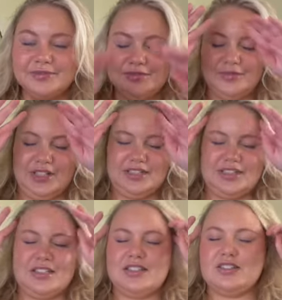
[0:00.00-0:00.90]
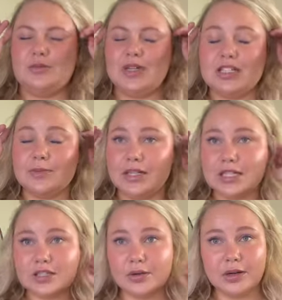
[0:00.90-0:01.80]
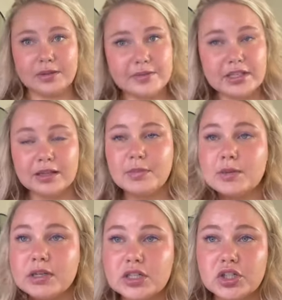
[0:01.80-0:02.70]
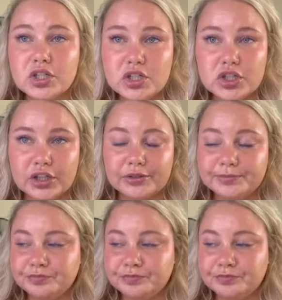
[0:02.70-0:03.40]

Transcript: Rent's just so much money. So I was like, maybe I should just chill